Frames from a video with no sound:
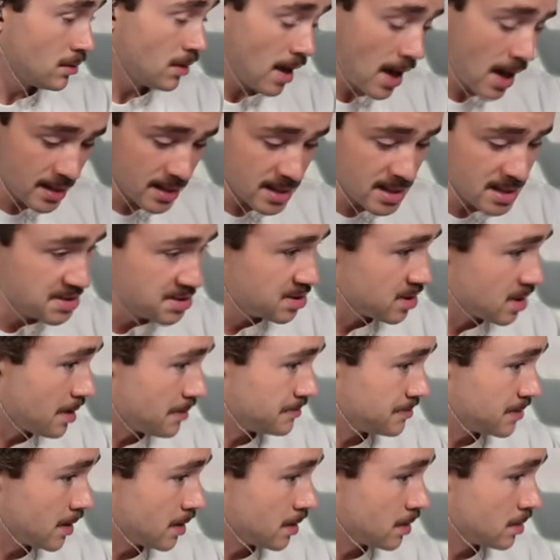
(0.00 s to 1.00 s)
I need
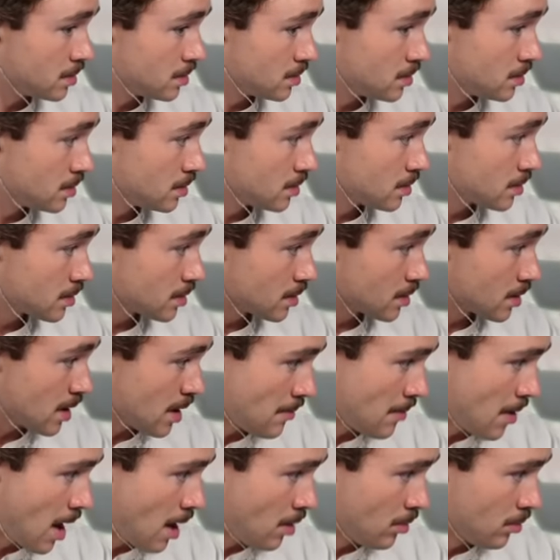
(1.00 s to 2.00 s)
something.
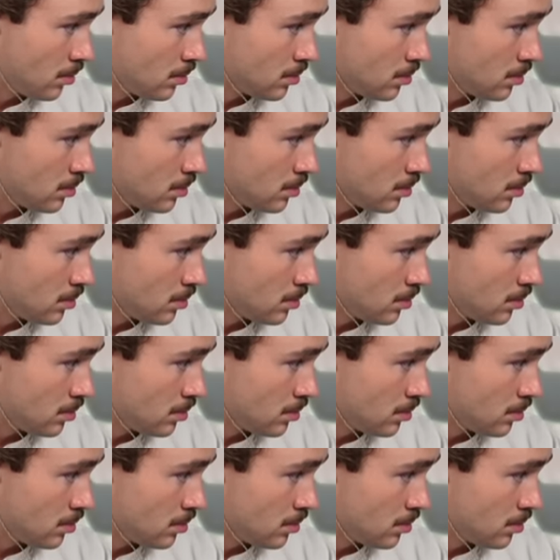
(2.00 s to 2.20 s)
Come on.